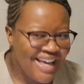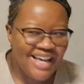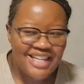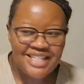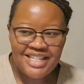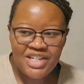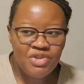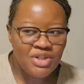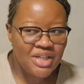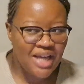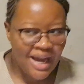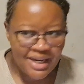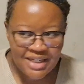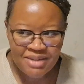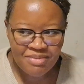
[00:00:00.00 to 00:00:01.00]
It's literally
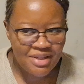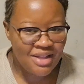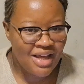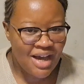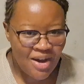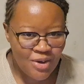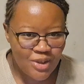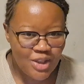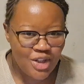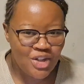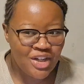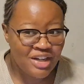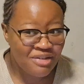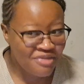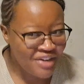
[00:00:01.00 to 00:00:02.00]
items in the house that
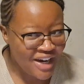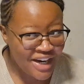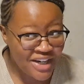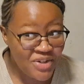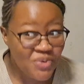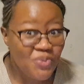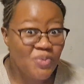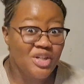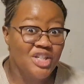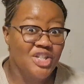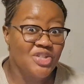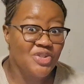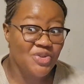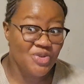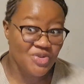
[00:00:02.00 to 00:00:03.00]
you can find, which
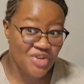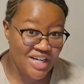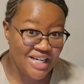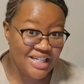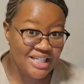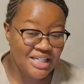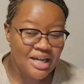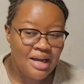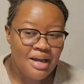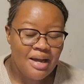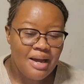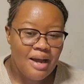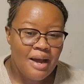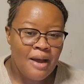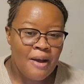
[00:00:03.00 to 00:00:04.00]
is great.
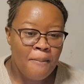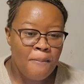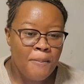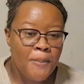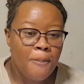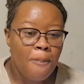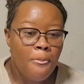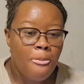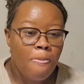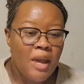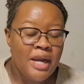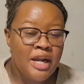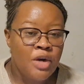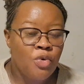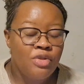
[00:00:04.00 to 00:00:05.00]
And
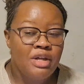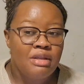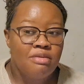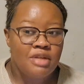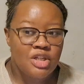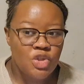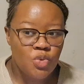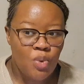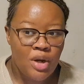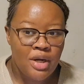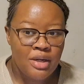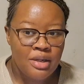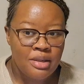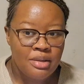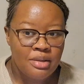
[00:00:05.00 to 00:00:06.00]
I know that this
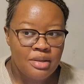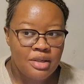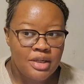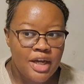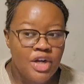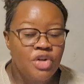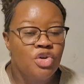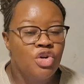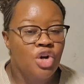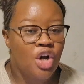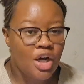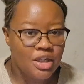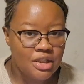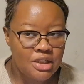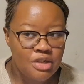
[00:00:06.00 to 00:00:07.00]
one can
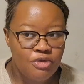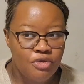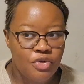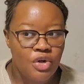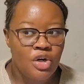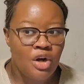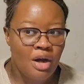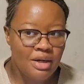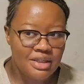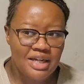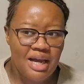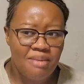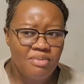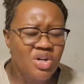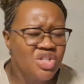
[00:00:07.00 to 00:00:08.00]
last for a long
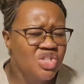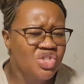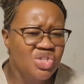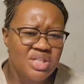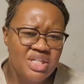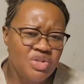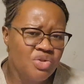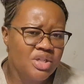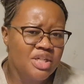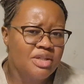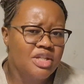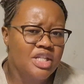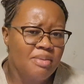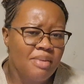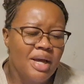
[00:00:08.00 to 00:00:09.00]
time because it's just interesting
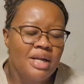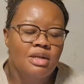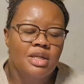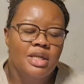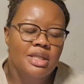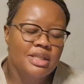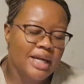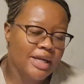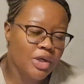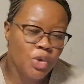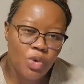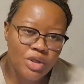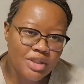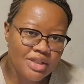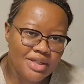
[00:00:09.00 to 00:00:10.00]
to them, and kids like
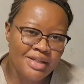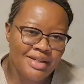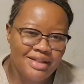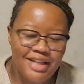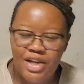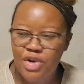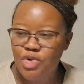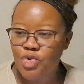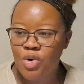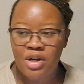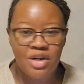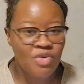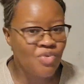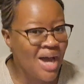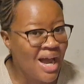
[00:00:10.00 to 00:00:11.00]
noise. They can roll
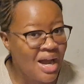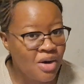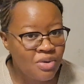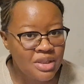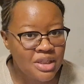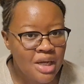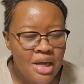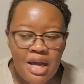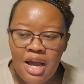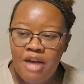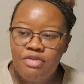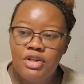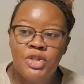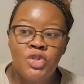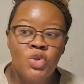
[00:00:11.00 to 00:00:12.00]
it around.
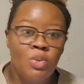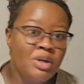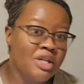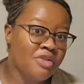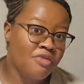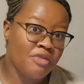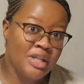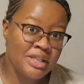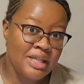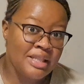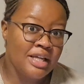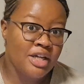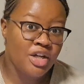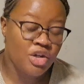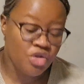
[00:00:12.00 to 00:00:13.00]
There's so many different things that
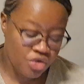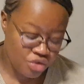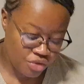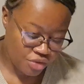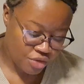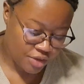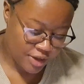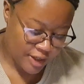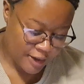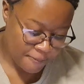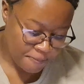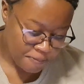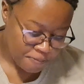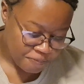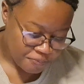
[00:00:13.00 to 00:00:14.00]
they can do. Okay,